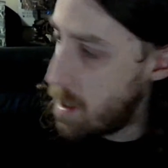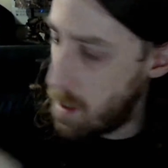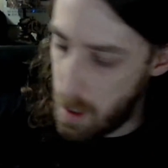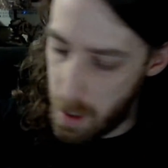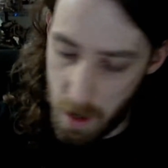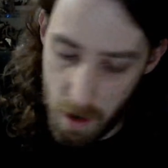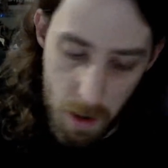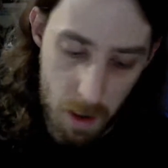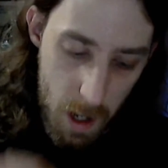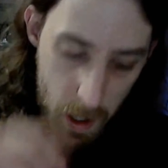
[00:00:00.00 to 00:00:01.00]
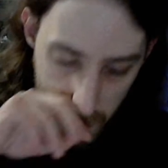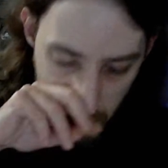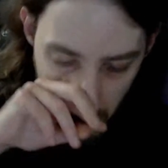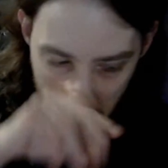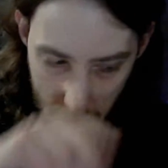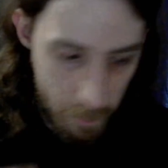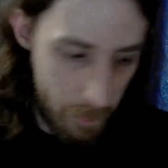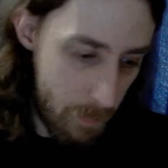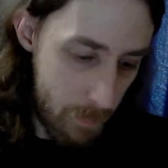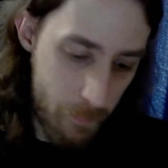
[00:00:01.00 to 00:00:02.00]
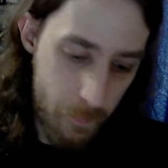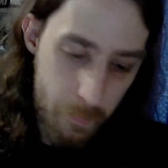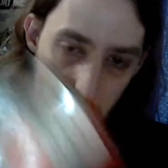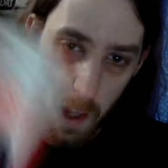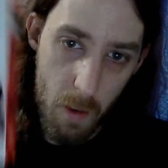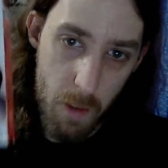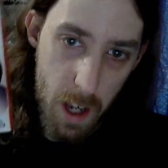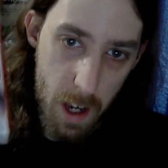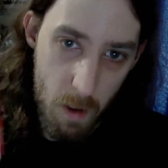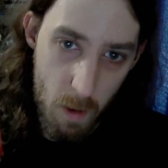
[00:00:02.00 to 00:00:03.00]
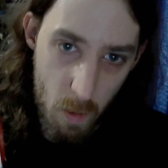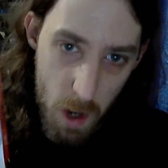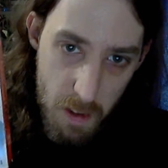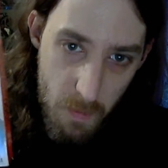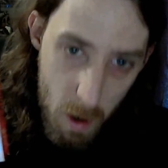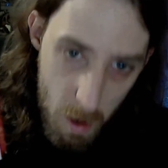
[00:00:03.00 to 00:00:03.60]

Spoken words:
Alright, the next one, we got Reservoir